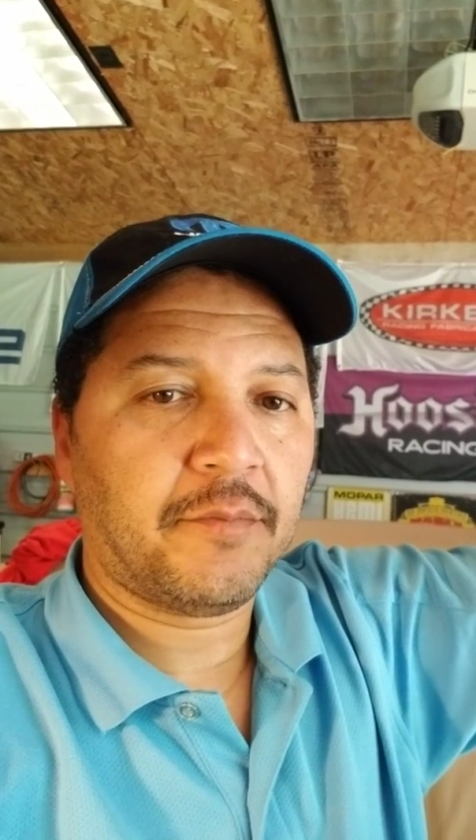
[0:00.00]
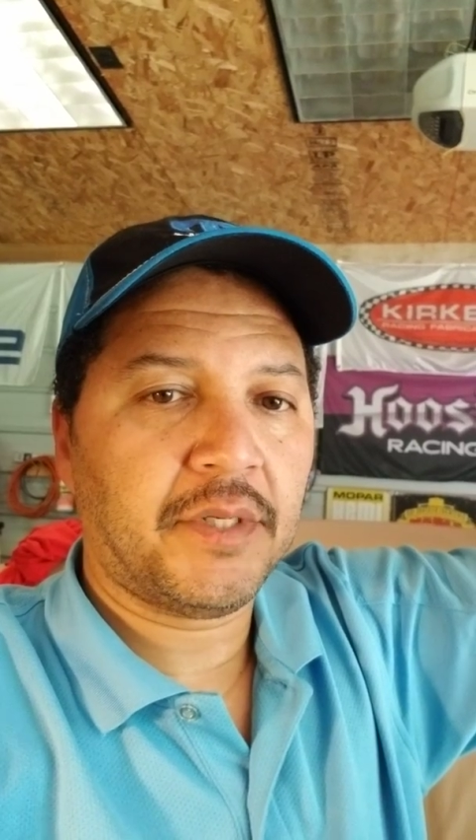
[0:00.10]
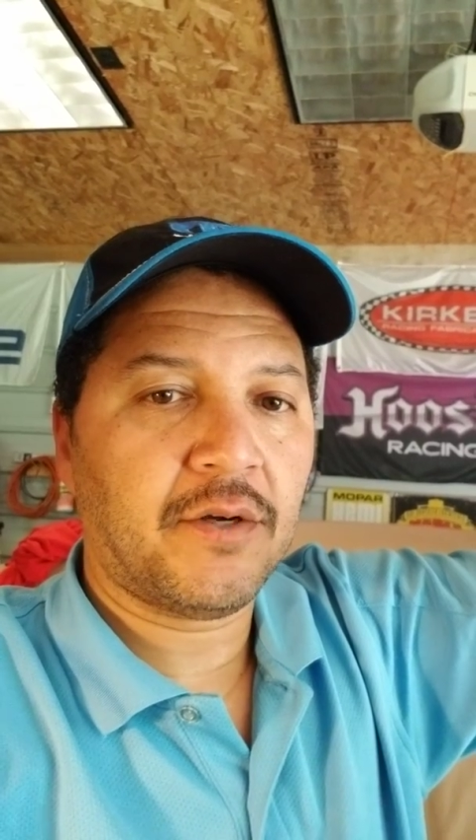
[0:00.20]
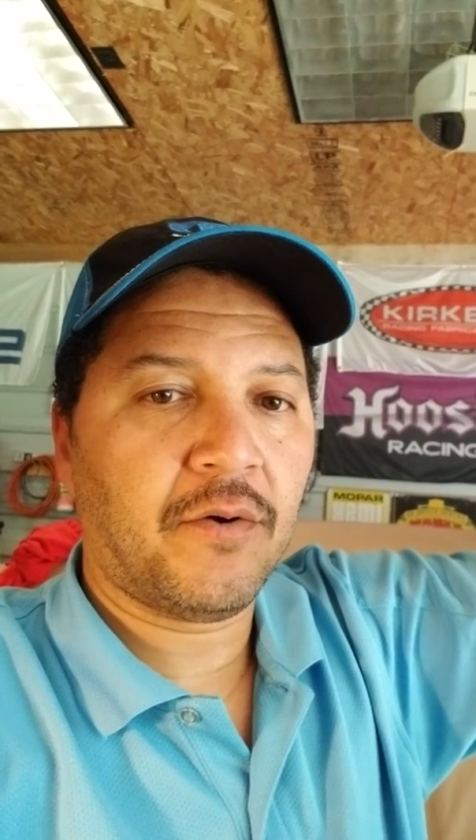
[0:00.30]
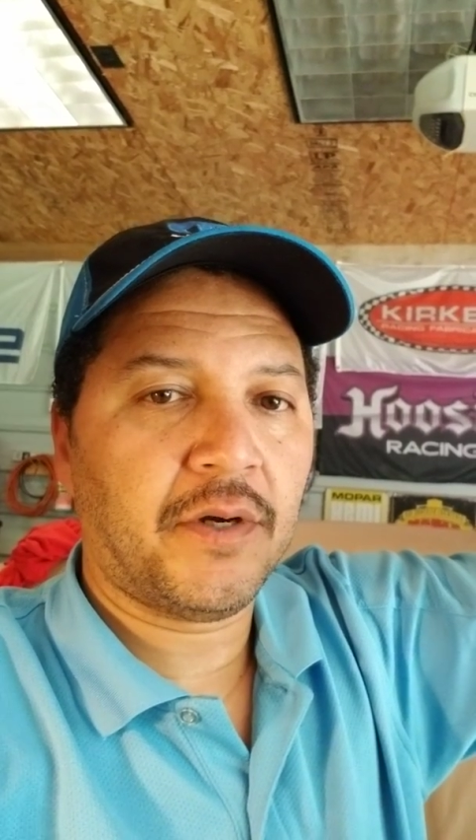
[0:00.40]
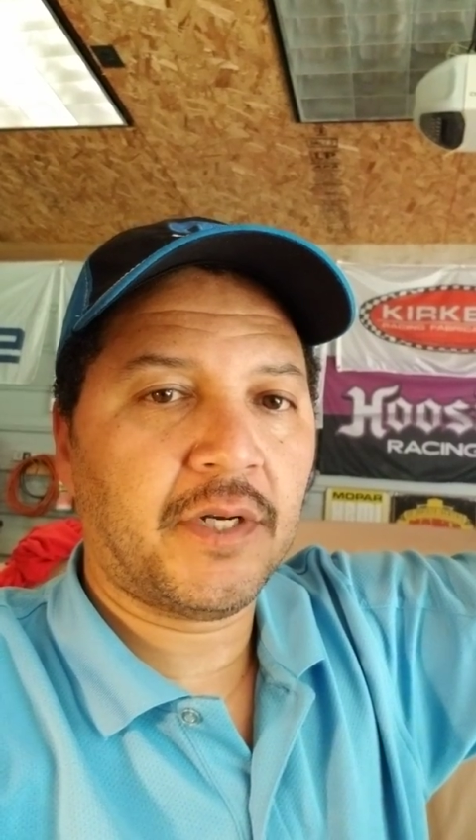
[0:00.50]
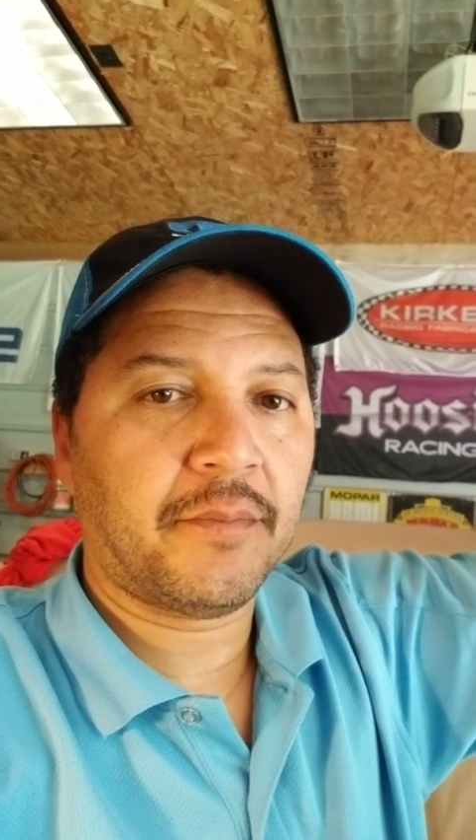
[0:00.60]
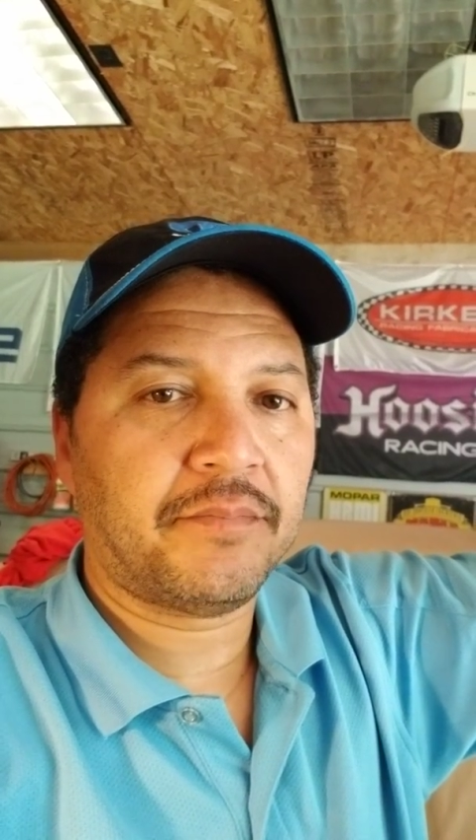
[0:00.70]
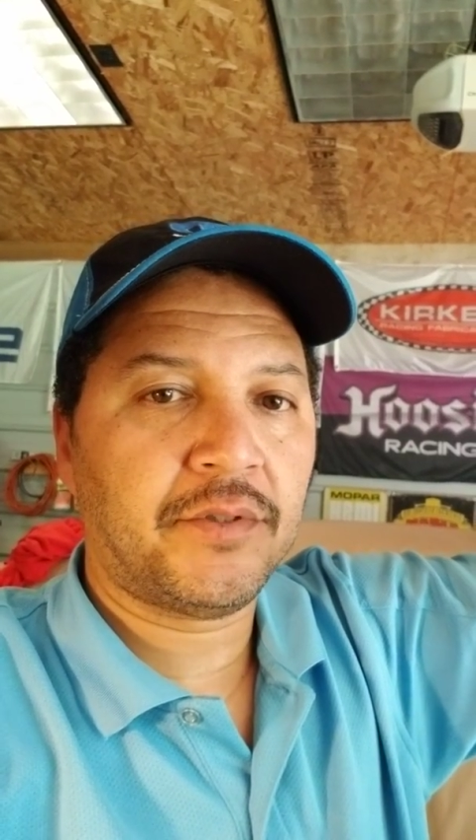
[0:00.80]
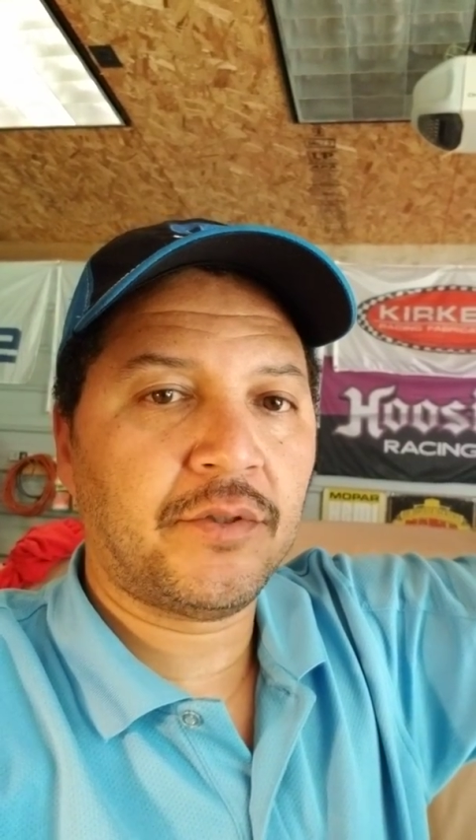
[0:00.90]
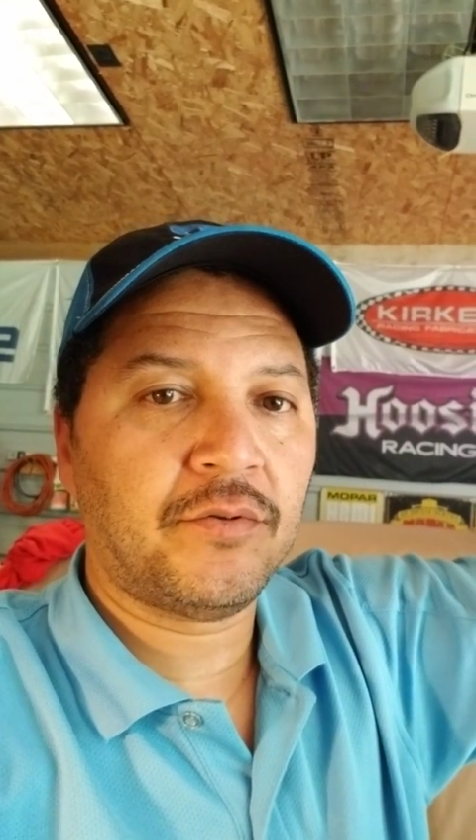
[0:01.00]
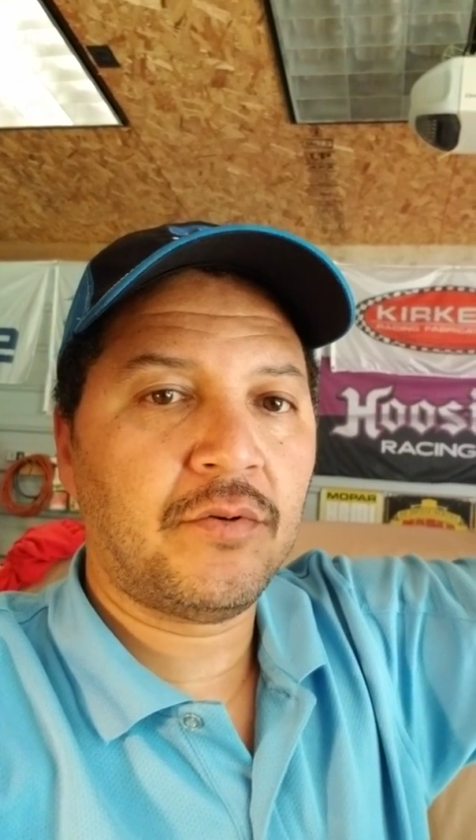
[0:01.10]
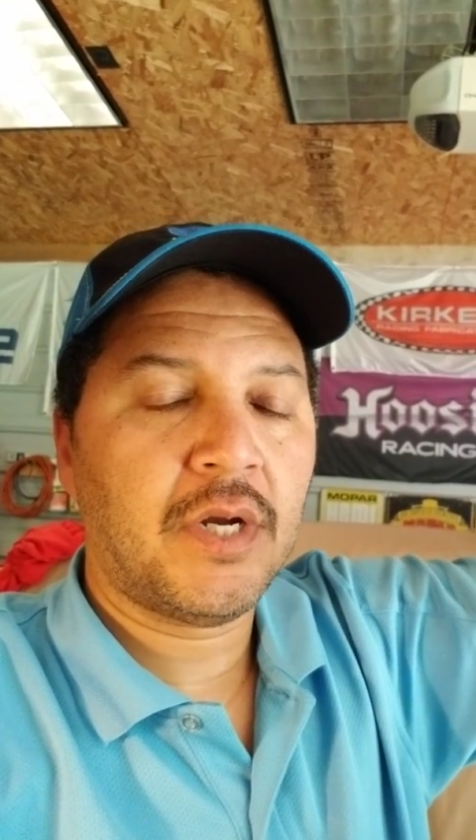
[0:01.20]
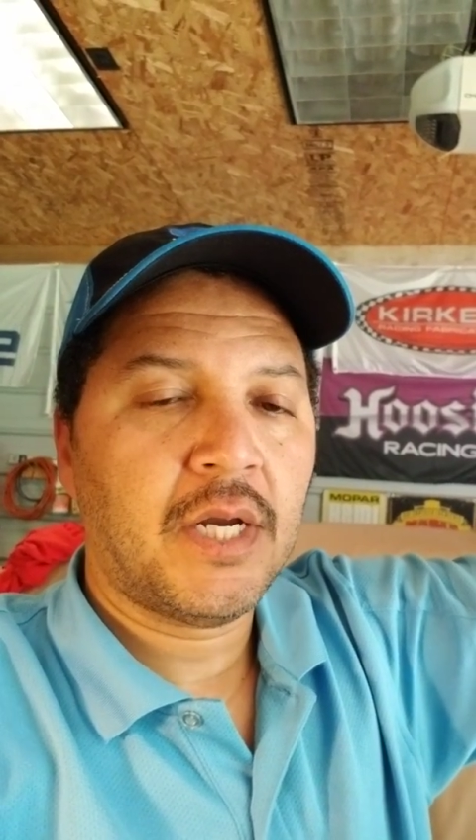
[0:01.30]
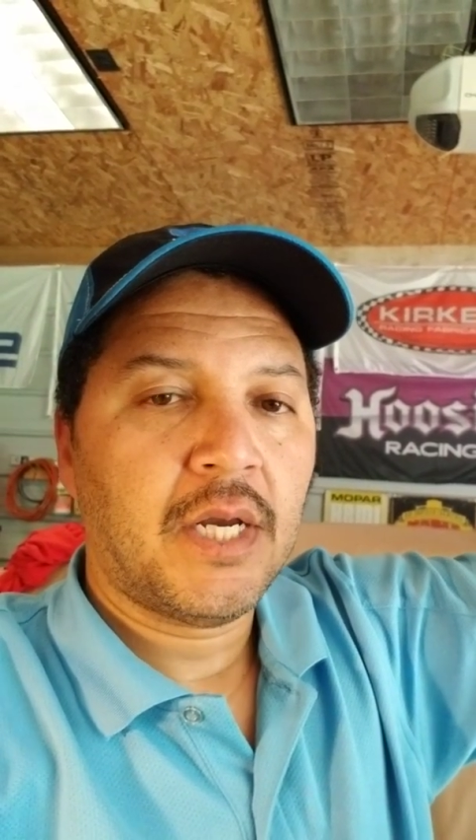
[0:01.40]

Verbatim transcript: be going up to